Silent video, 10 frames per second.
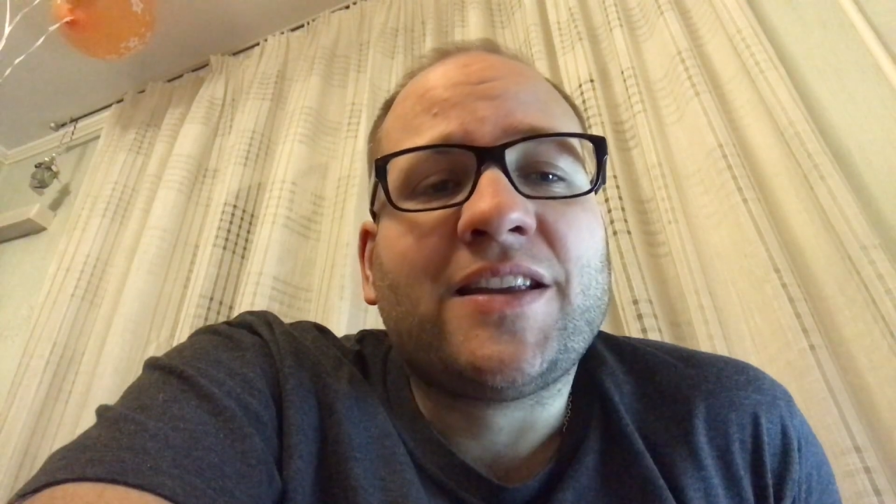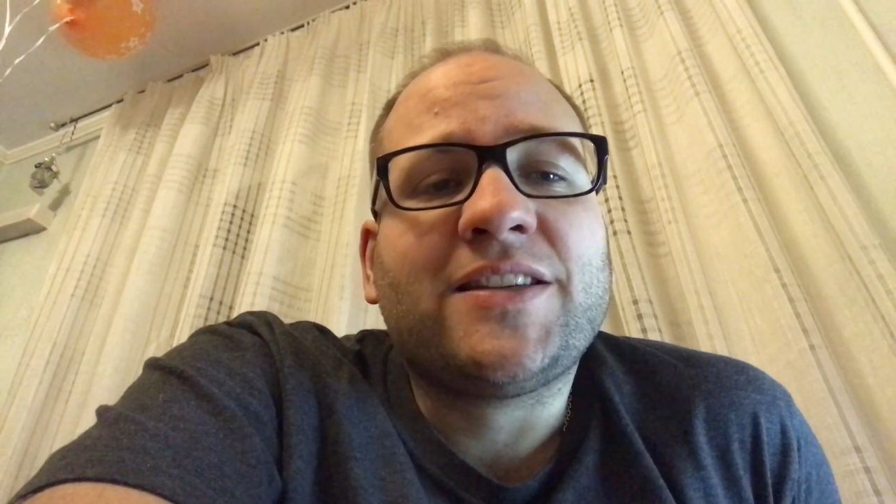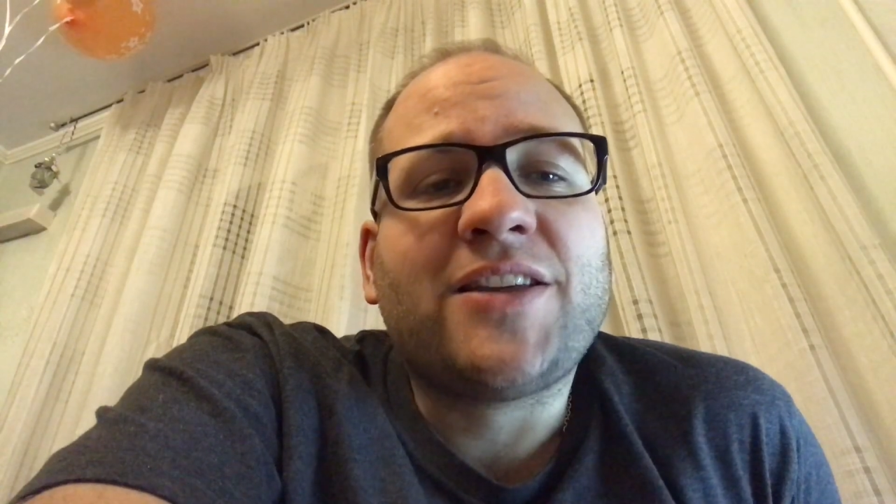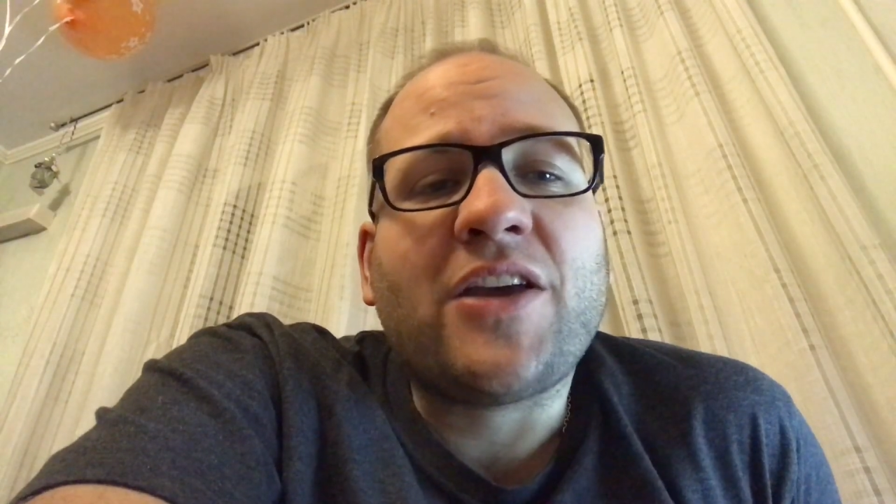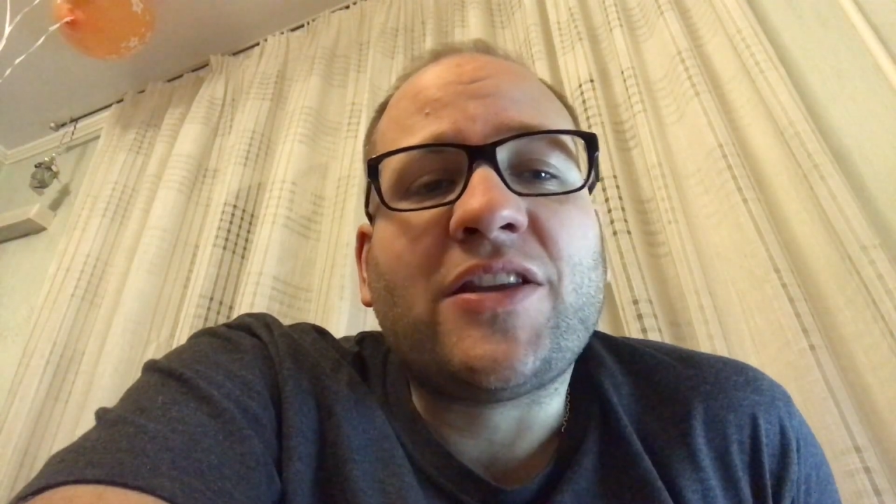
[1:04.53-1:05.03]

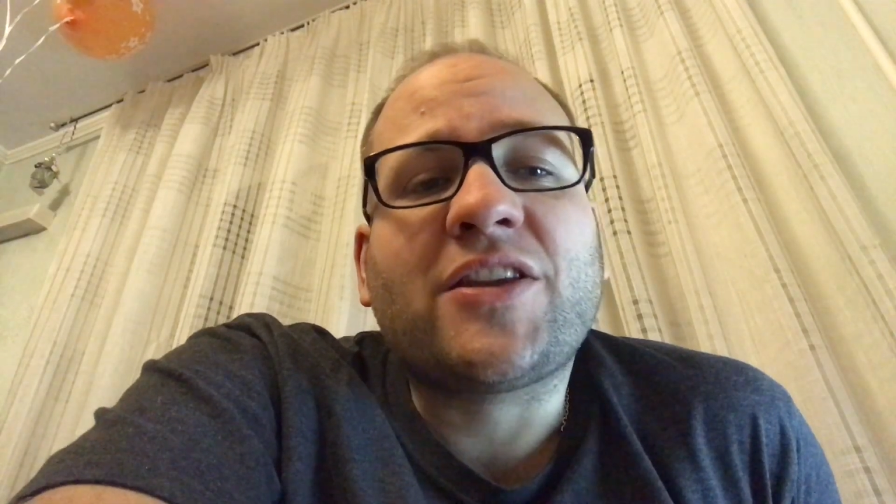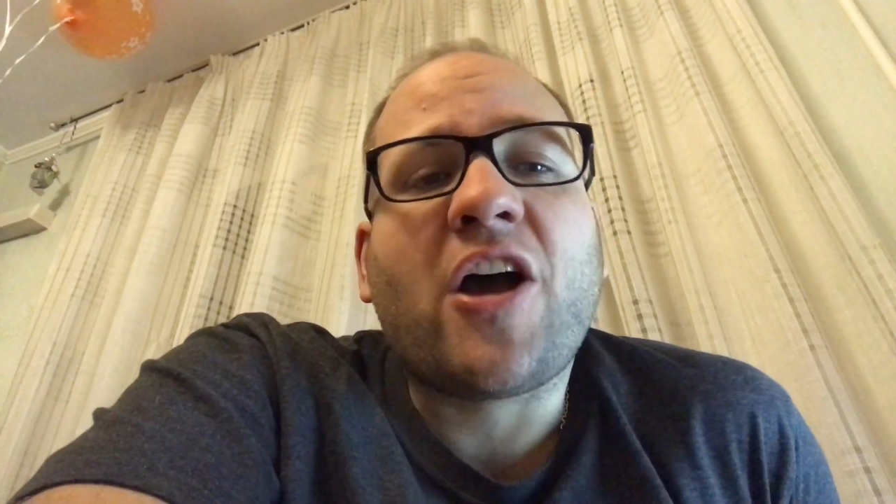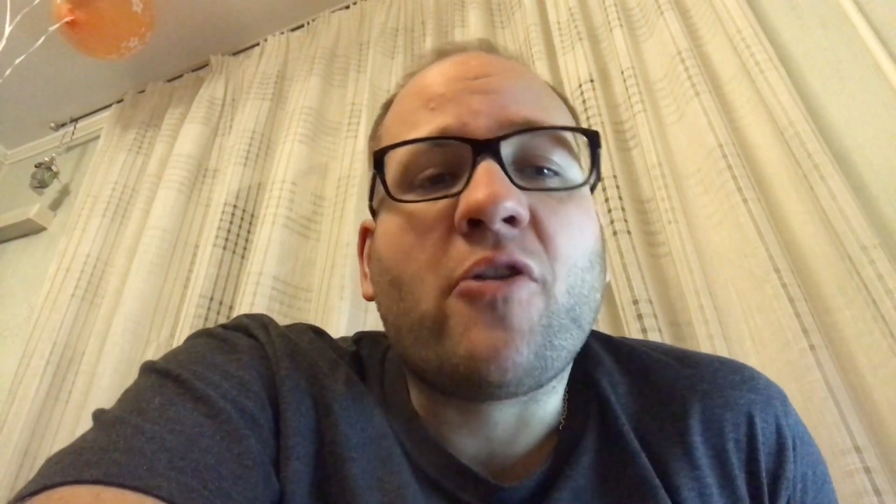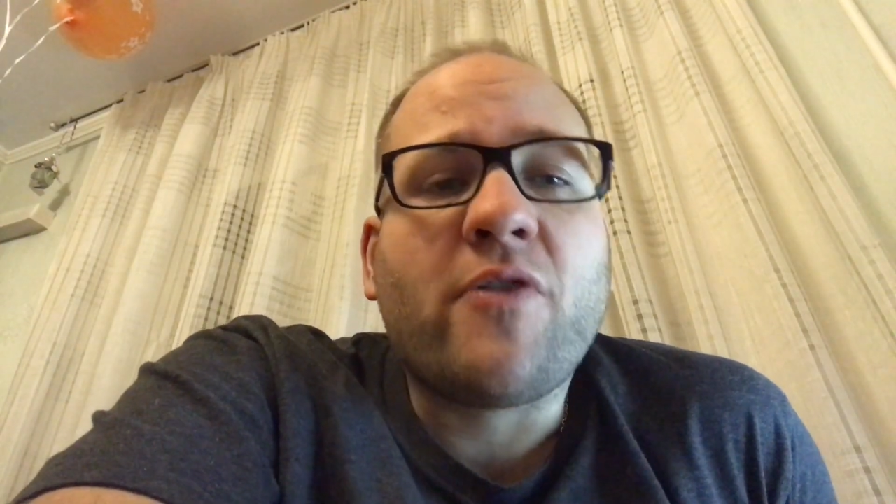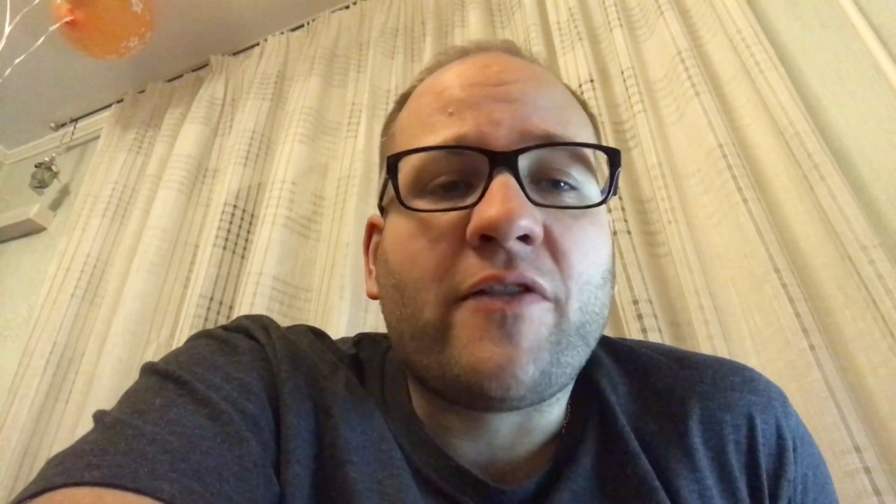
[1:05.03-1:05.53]
turning the
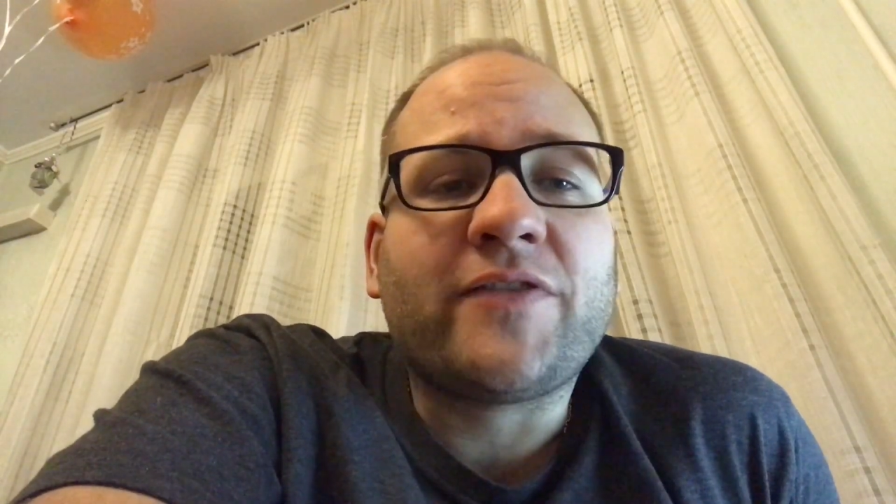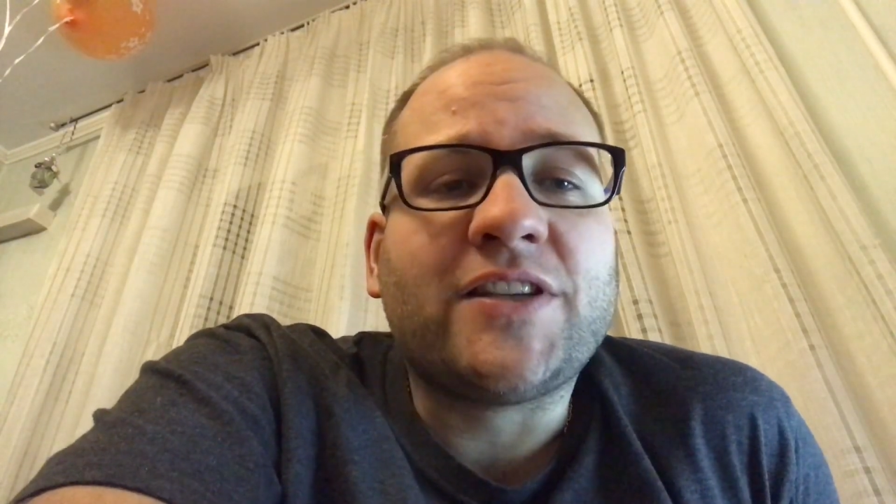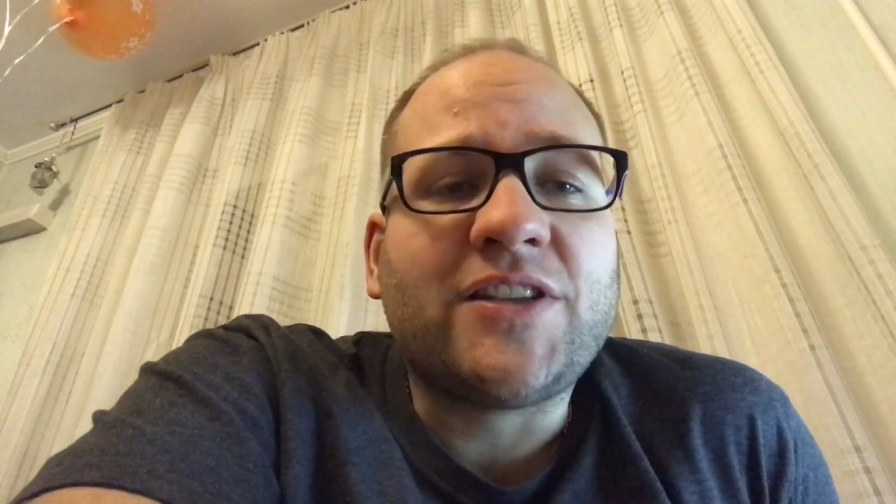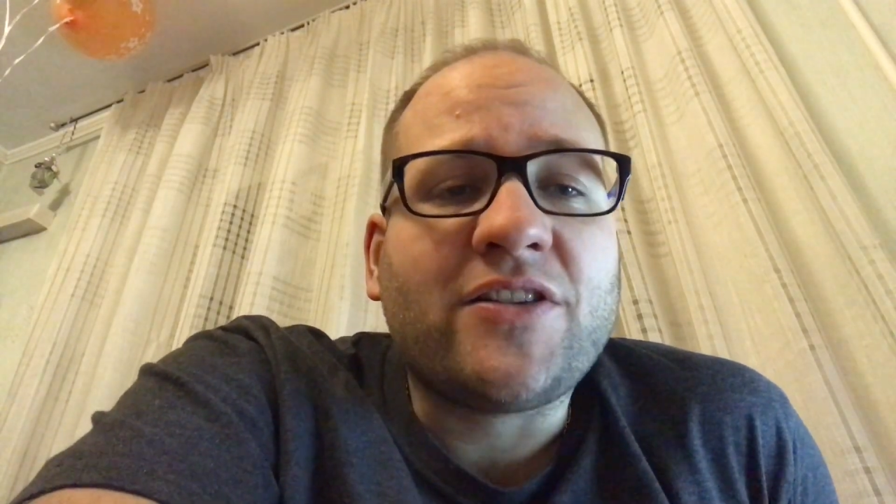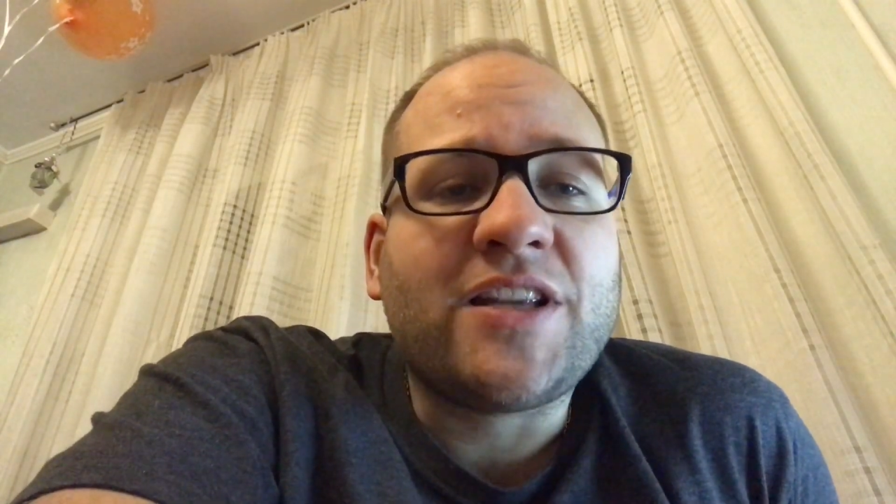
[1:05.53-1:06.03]
car off to
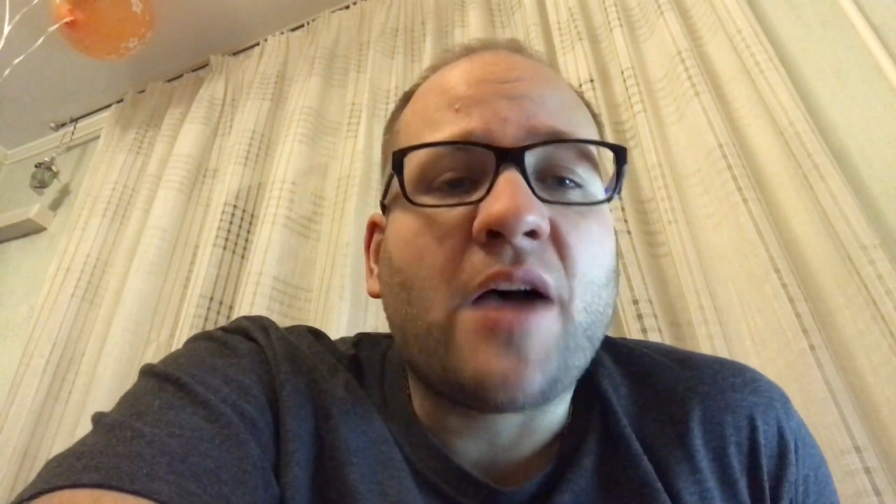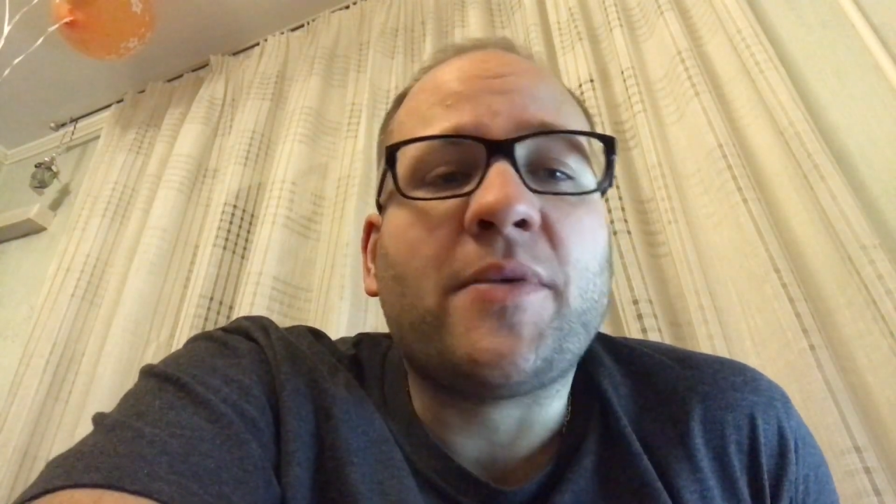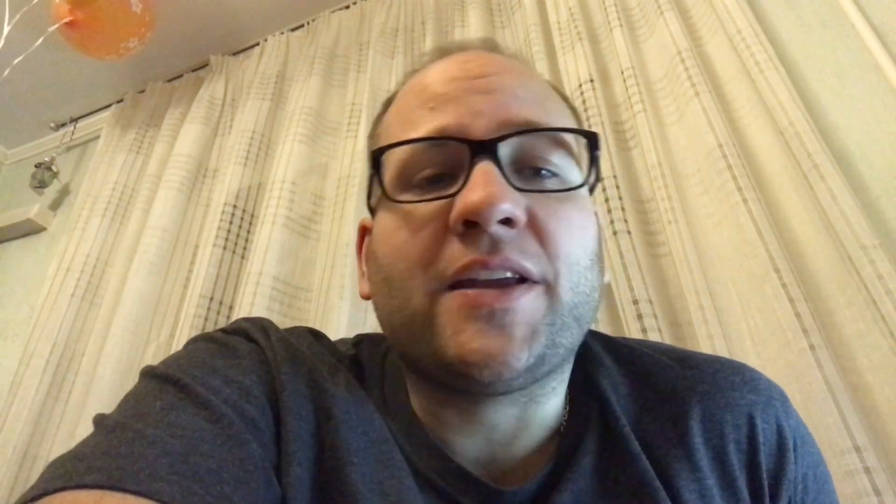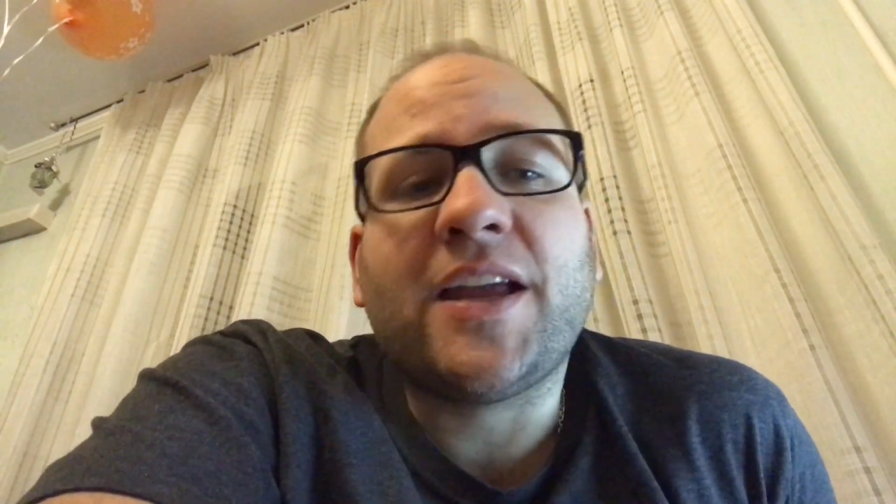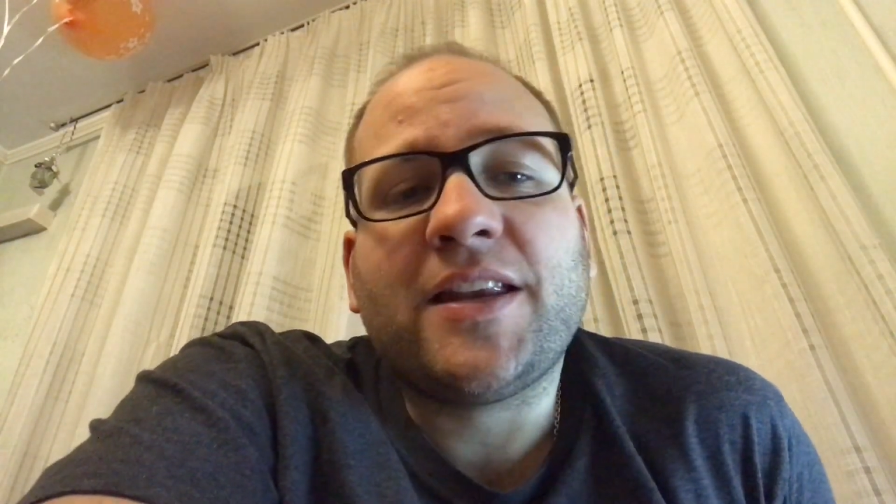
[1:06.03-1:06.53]
start it up
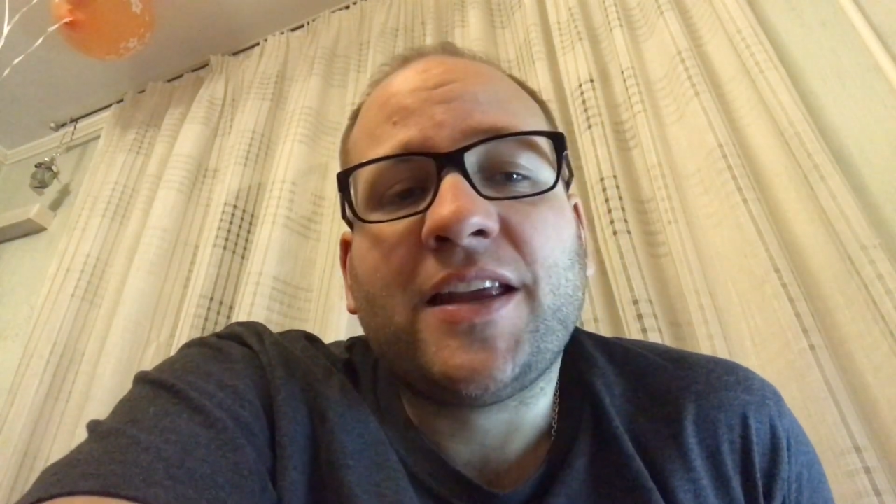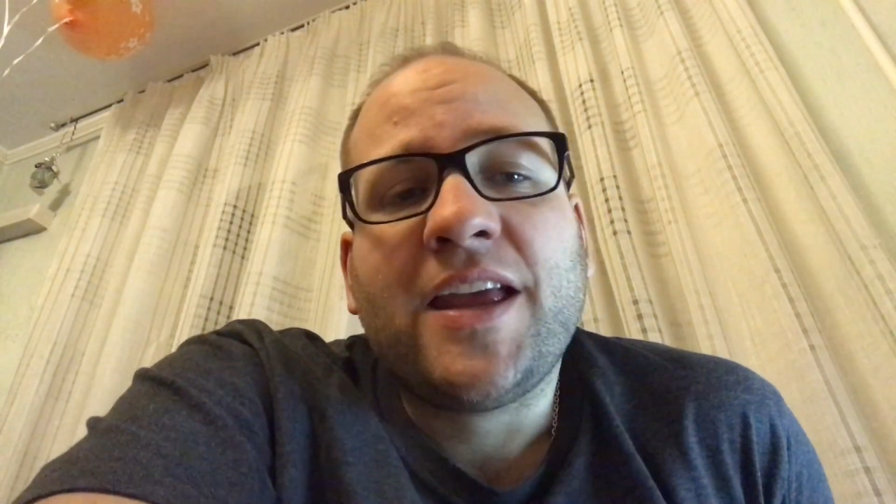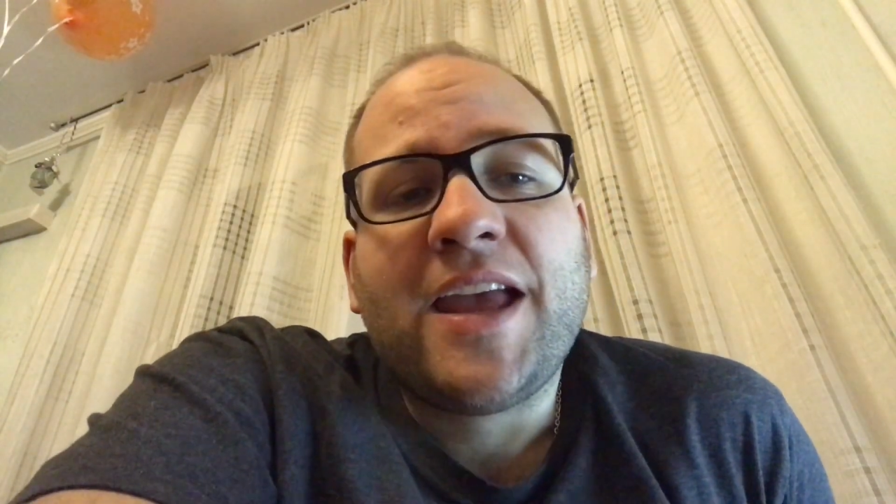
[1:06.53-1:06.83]
again